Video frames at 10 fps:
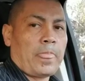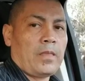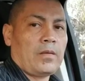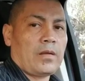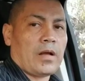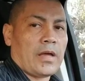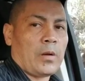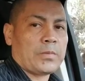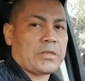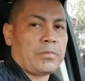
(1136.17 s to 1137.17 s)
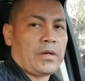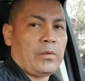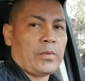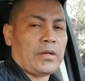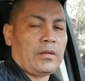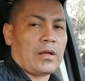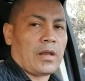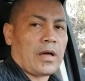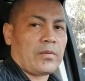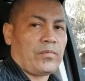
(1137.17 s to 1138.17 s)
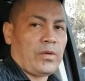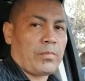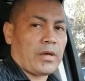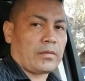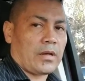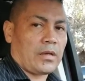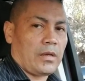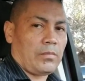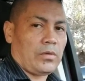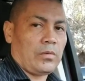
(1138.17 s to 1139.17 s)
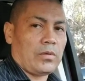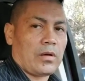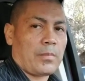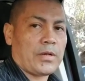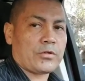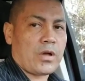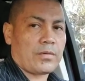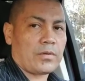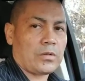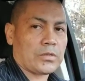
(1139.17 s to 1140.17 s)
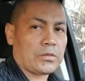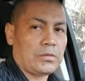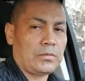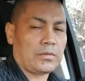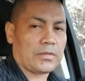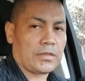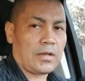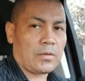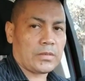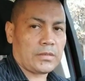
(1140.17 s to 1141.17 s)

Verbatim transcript: I help somebody with a lot of feedback that I give you. I'm a driver also, 10 hours a day,